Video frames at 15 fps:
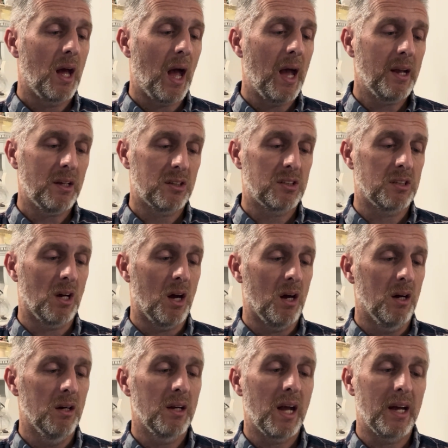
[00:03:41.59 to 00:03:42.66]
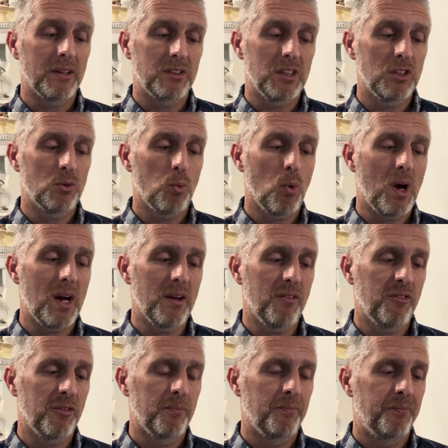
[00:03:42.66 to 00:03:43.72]
Achsah as his
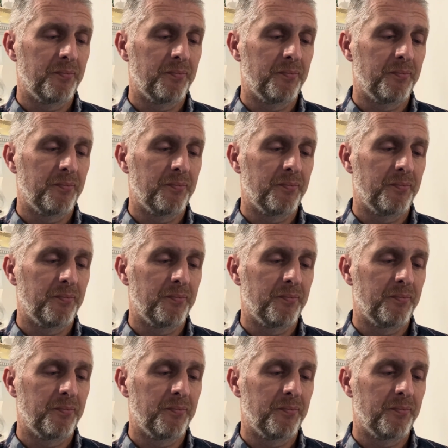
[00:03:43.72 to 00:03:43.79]
wife.